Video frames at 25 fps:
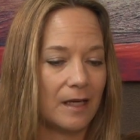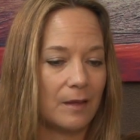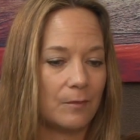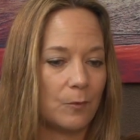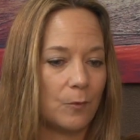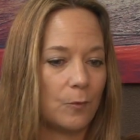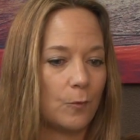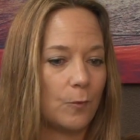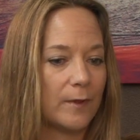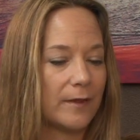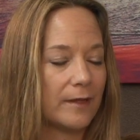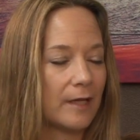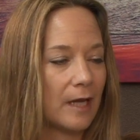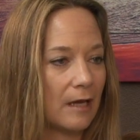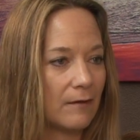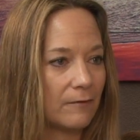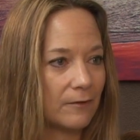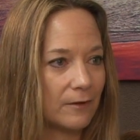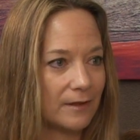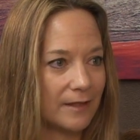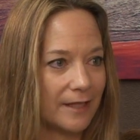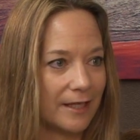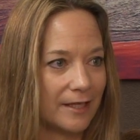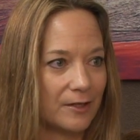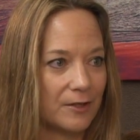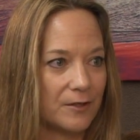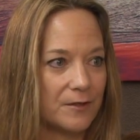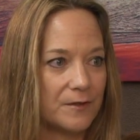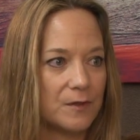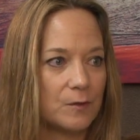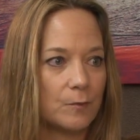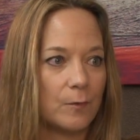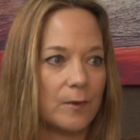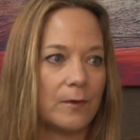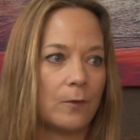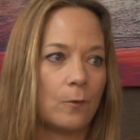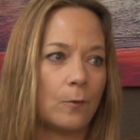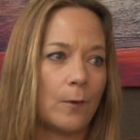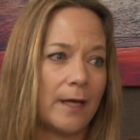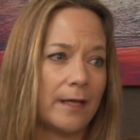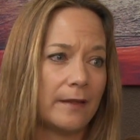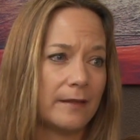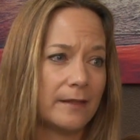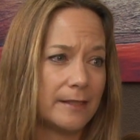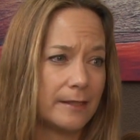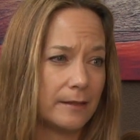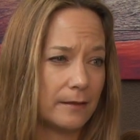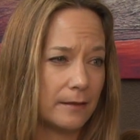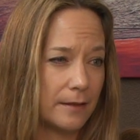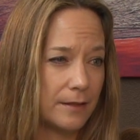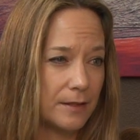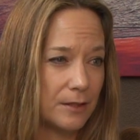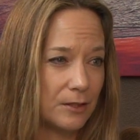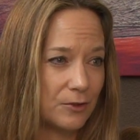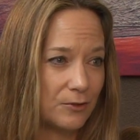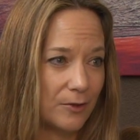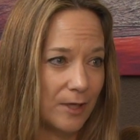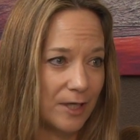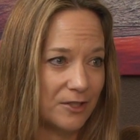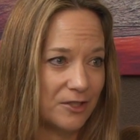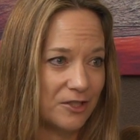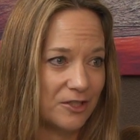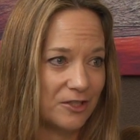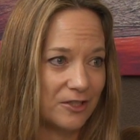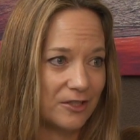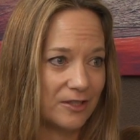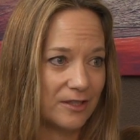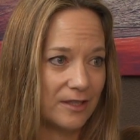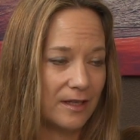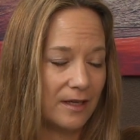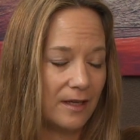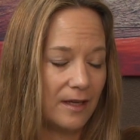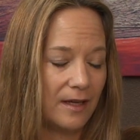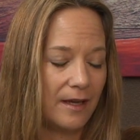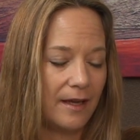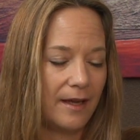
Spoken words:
with cover letters, with the way the deal is structured,